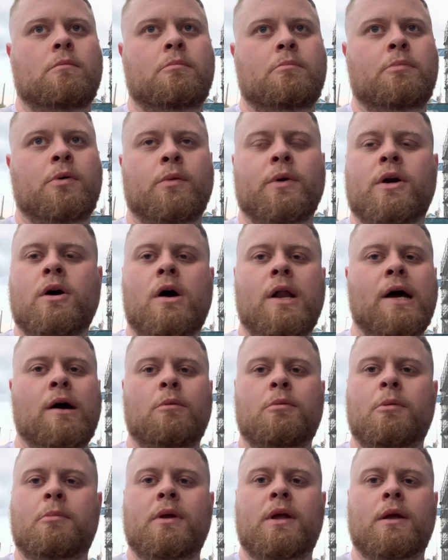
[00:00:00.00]
but we can't help
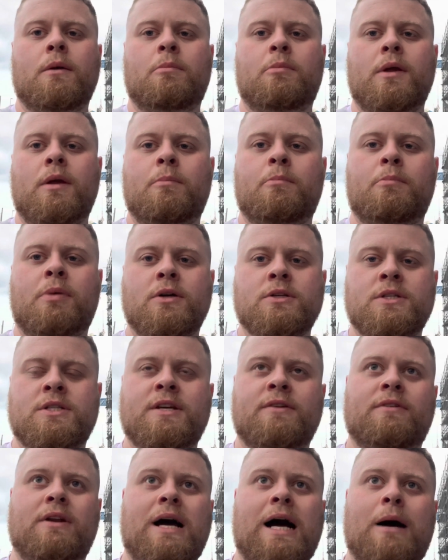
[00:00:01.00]
but be, be
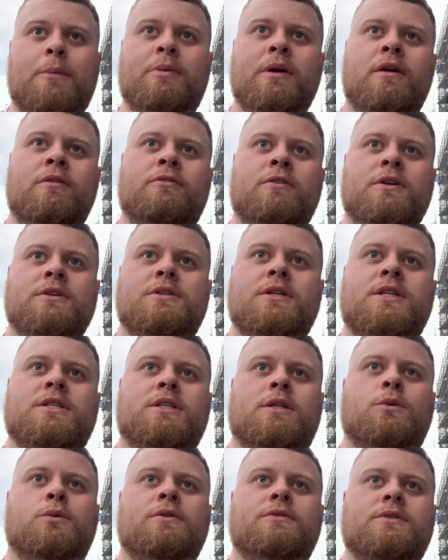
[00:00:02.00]
positive and happy for the season
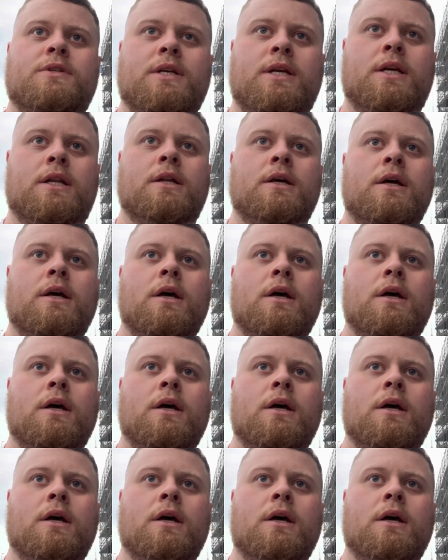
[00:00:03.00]
that we've seen.